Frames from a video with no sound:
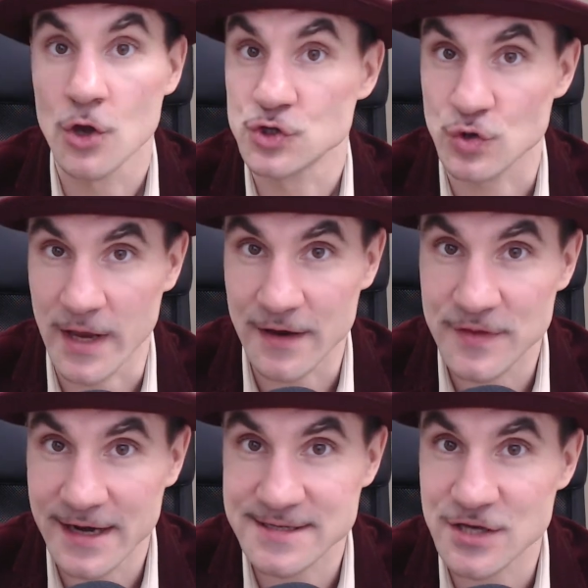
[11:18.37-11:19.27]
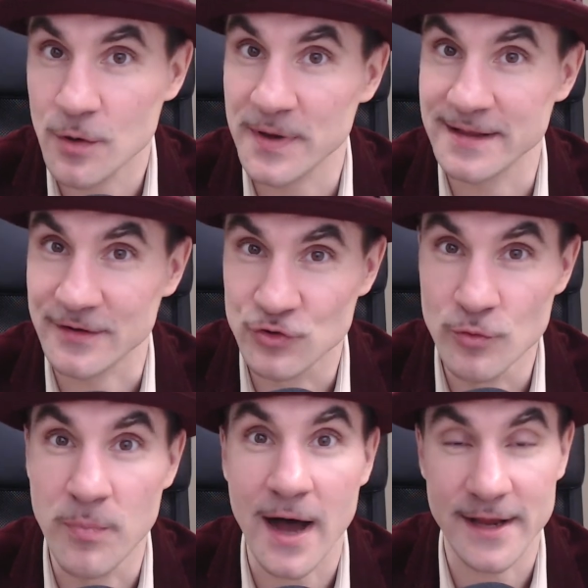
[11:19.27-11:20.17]
So if there is something that you
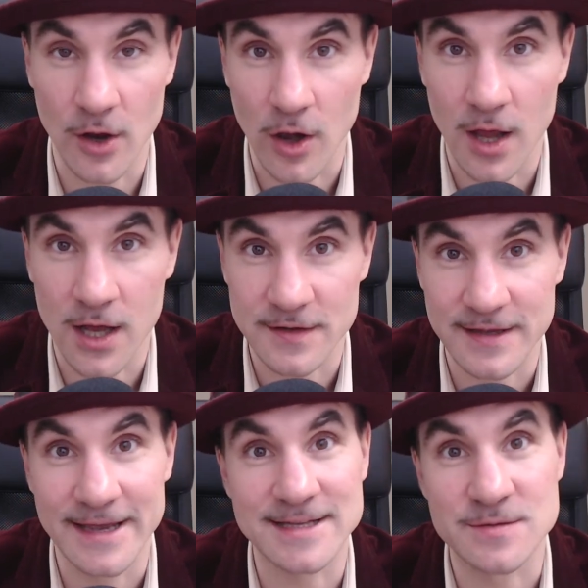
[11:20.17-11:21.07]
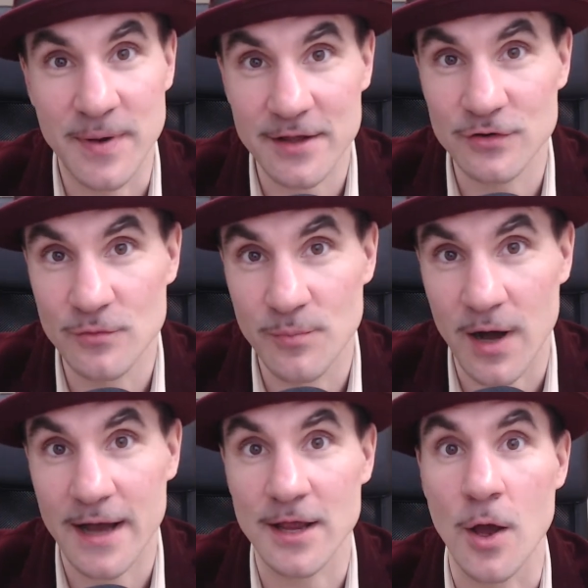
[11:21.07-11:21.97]
buy a lot, it's better to
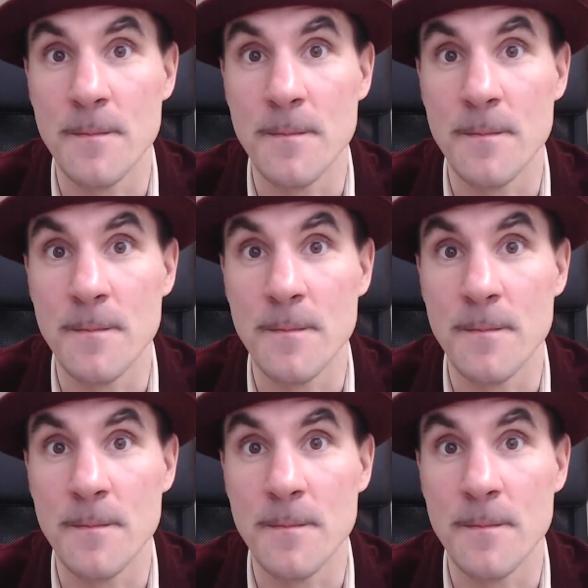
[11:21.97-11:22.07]
buy a